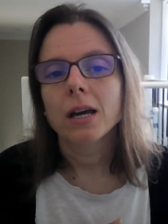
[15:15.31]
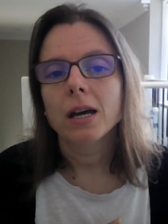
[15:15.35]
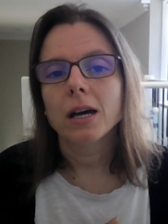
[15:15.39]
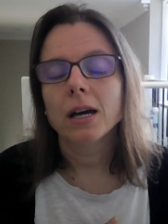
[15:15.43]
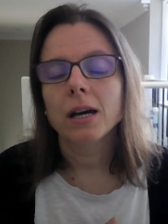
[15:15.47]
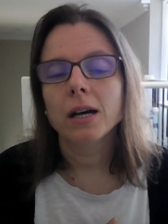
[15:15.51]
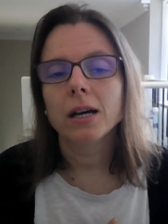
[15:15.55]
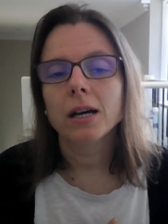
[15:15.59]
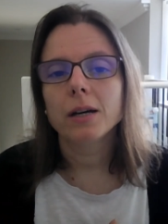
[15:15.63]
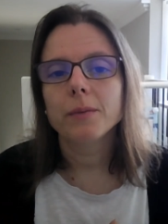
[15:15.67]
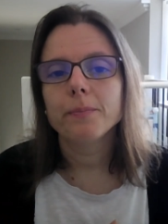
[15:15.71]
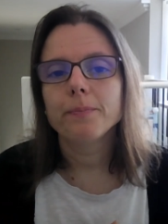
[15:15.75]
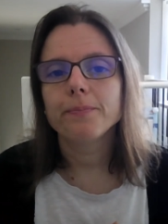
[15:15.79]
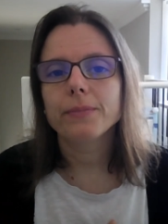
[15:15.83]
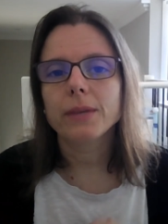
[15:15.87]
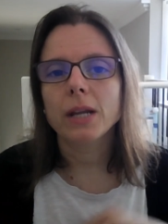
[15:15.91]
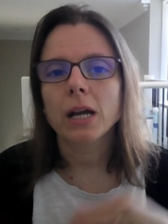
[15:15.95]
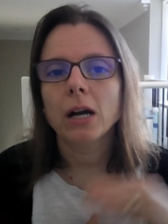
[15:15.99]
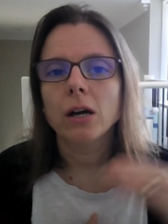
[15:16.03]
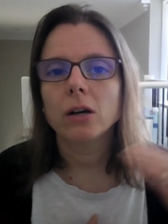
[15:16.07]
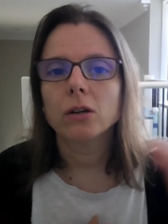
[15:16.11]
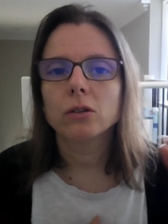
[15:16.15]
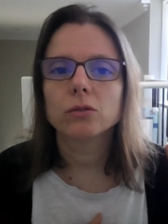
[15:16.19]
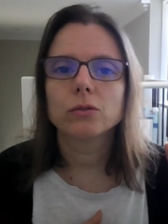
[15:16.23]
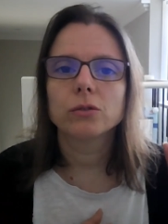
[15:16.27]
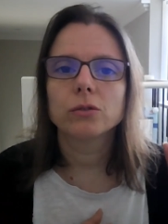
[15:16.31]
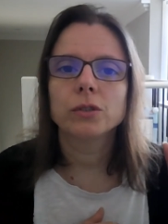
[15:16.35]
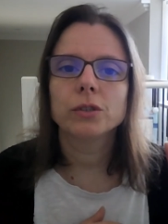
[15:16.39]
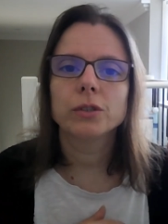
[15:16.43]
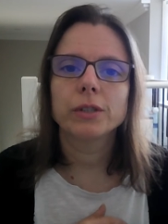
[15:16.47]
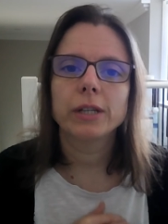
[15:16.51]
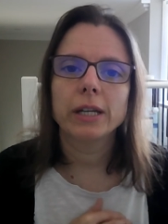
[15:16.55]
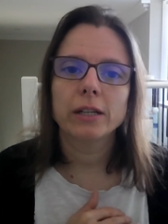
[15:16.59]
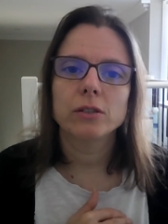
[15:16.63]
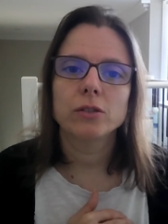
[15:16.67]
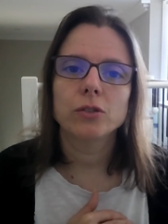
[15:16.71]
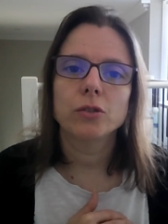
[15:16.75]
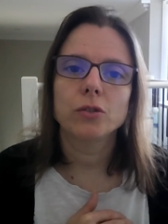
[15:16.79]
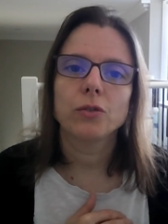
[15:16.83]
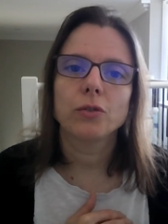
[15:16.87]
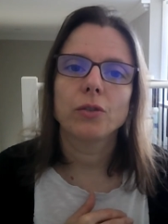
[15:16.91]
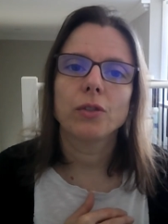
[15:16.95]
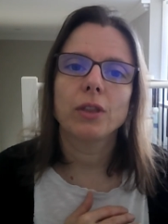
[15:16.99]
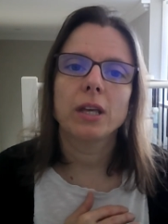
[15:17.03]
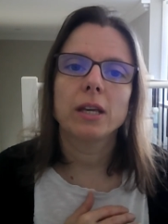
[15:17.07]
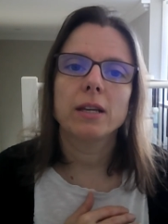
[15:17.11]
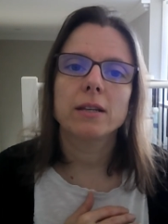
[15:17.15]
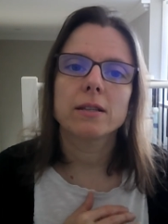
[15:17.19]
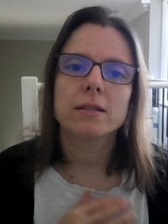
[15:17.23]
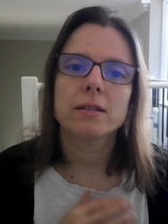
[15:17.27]
how you can do
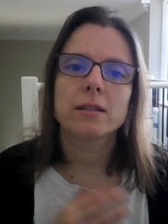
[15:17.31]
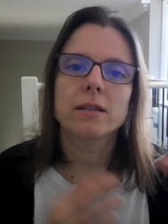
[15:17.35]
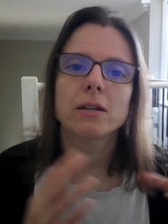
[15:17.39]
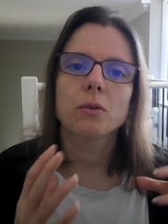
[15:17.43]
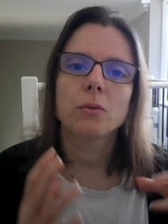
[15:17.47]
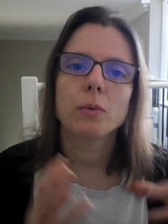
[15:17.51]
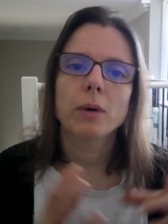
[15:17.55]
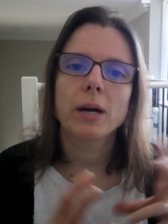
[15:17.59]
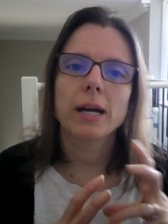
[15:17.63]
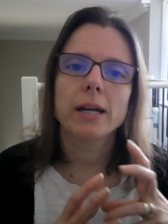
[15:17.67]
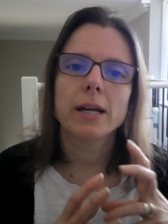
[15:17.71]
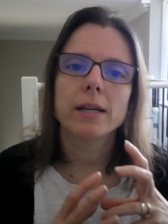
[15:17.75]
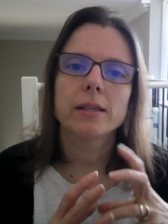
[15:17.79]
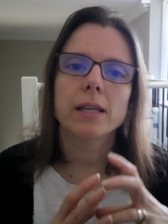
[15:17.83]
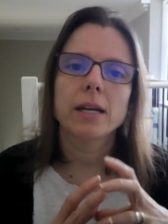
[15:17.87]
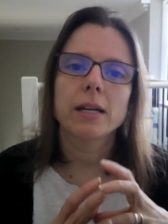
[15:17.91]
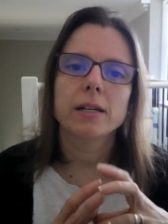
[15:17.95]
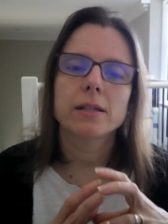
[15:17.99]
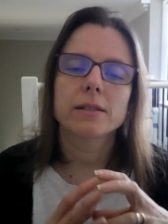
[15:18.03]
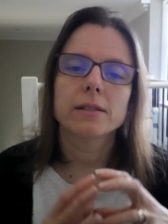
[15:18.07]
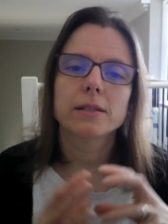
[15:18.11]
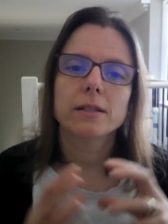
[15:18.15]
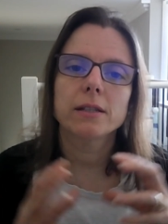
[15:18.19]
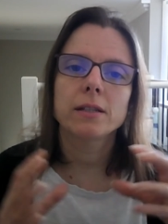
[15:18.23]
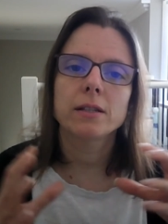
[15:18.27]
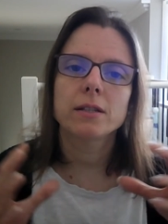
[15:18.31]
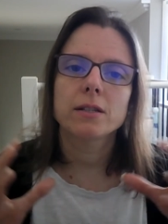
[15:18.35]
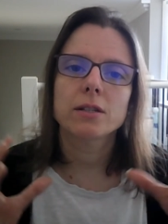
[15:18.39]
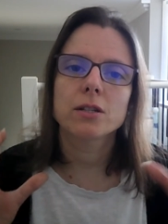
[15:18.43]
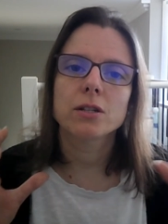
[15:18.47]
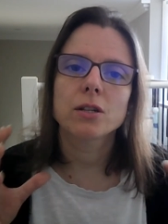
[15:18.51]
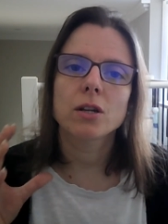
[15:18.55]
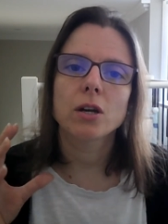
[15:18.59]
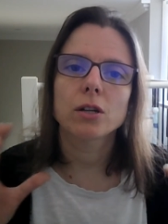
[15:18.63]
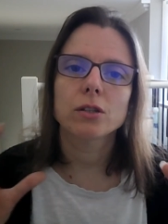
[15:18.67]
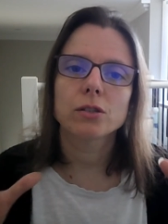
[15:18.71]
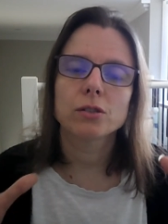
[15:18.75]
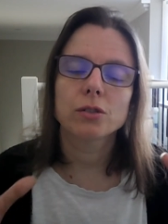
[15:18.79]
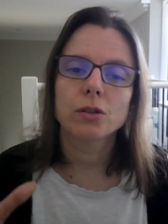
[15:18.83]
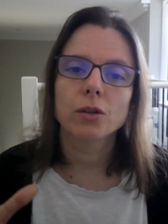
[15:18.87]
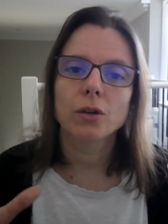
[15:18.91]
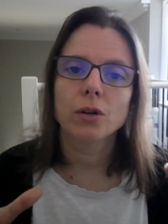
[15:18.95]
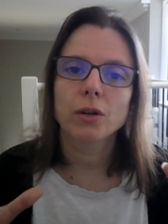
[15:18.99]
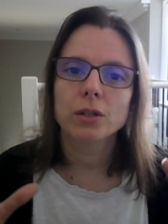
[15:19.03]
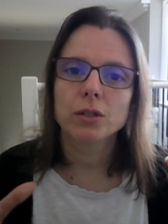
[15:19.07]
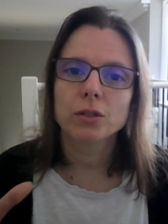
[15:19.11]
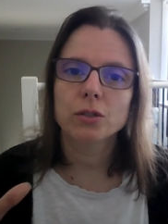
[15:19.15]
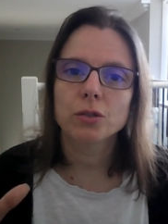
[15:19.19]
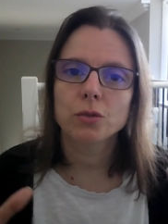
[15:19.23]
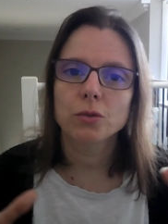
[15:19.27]
things in a way that it's not
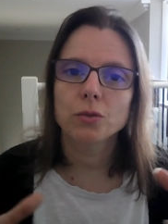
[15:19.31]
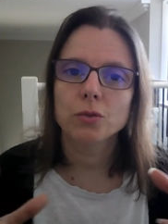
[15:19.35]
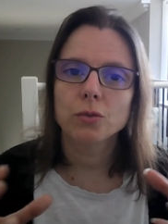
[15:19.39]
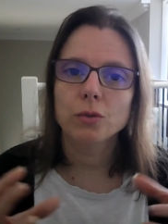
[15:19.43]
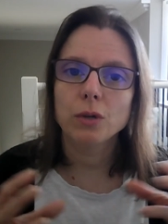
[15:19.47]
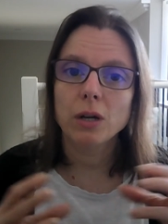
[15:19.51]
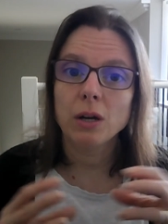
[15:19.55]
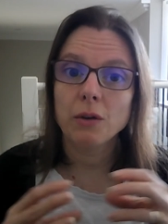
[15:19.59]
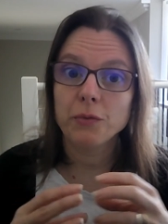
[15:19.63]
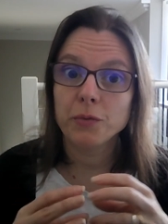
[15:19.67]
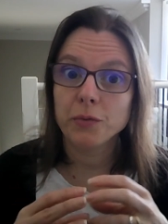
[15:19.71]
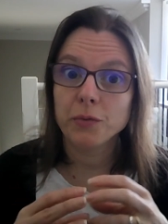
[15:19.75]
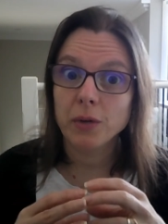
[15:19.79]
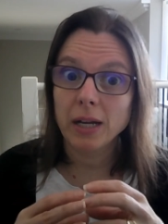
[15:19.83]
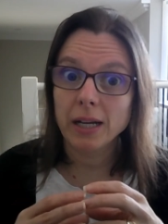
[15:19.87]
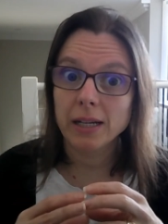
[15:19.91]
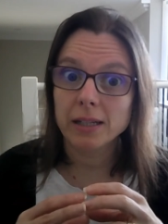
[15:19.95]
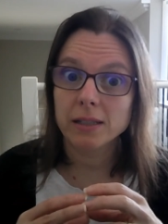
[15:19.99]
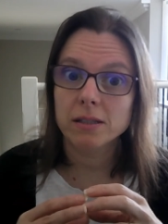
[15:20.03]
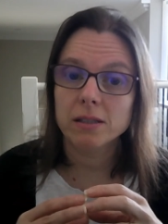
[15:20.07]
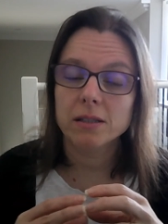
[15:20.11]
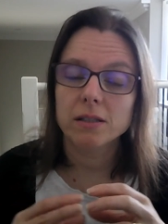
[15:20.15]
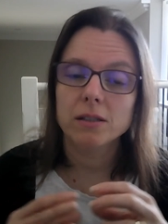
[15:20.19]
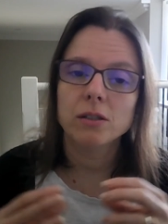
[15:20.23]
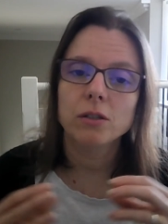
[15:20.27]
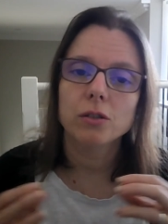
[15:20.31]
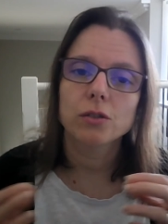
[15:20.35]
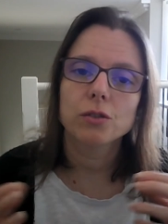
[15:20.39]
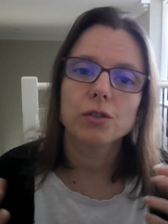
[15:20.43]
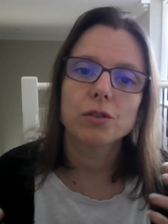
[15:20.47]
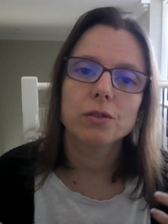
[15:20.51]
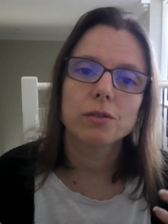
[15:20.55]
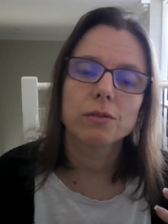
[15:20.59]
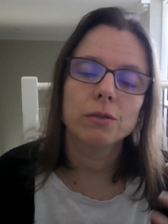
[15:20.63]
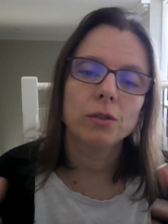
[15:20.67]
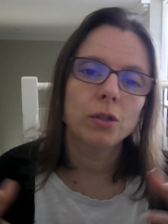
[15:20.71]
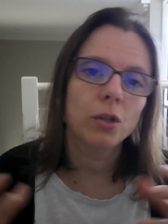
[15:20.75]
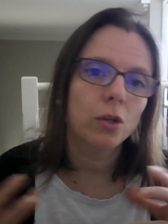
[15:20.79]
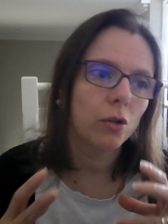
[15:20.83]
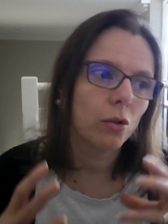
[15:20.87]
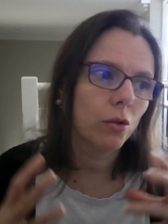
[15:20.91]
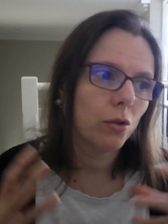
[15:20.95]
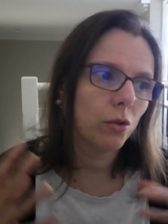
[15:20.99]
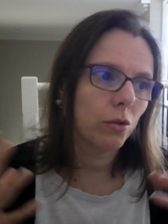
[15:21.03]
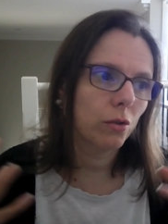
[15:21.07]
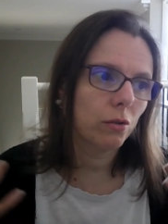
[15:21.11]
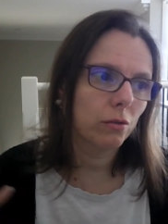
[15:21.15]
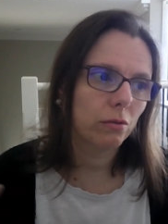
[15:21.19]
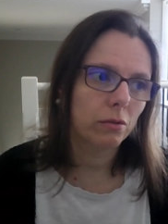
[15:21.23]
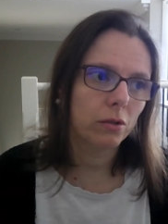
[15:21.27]
going to affect
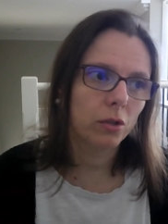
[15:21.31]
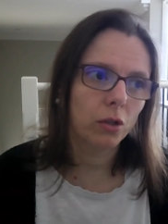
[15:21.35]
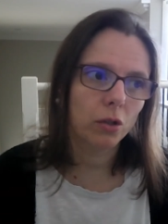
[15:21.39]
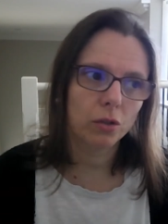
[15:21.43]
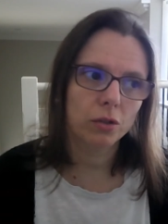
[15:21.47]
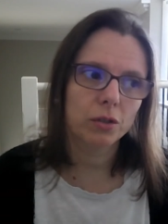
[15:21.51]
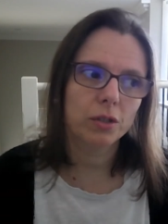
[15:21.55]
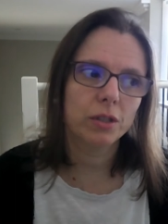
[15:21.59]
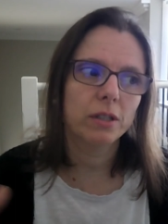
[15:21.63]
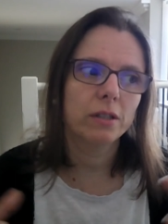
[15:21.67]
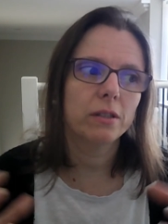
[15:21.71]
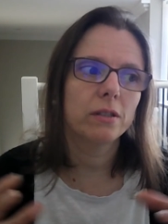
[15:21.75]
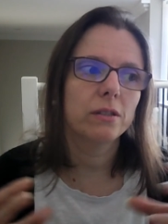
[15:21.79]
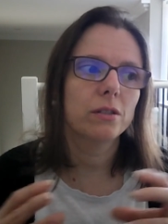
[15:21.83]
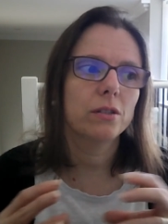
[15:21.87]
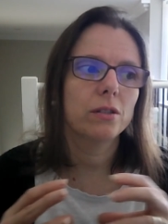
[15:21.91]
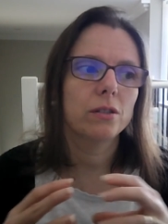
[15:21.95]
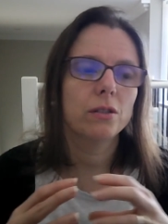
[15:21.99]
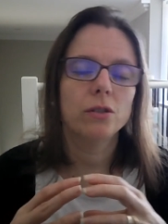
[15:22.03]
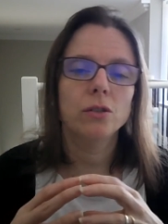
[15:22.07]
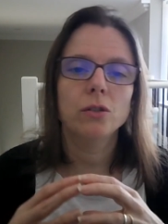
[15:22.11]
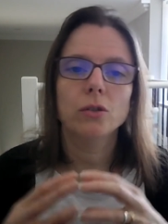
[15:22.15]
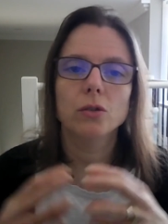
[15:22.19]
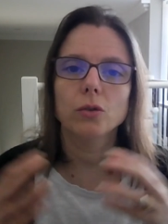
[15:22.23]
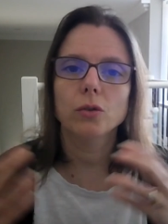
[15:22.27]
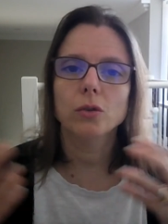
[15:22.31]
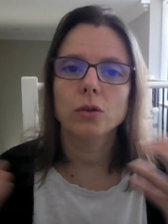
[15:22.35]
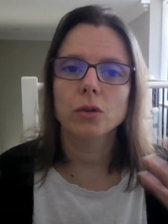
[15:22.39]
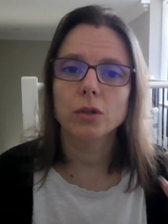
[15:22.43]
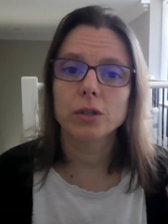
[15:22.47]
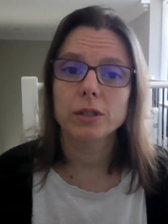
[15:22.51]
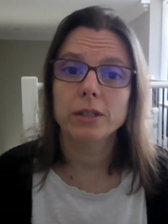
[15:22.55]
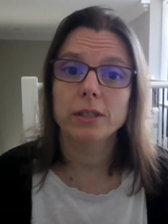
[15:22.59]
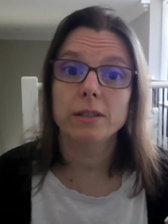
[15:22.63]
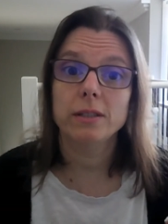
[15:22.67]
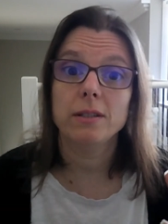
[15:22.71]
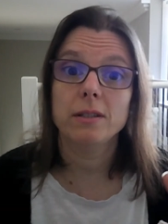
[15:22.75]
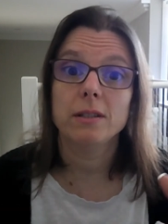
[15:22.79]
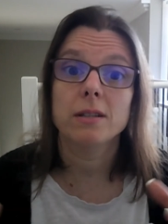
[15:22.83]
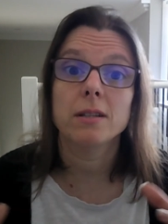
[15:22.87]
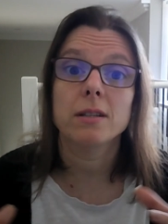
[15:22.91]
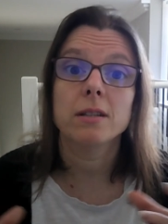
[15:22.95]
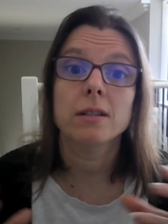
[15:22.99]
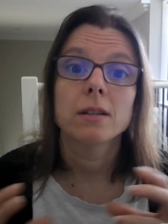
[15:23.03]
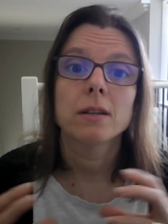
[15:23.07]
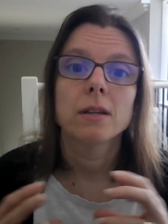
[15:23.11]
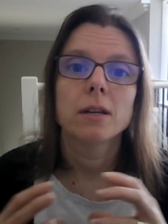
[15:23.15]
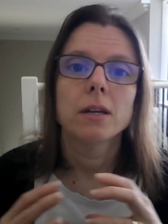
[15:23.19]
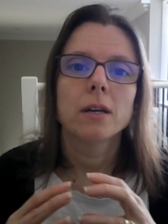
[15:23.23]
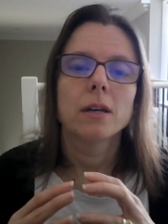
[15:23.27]
your content, your audience,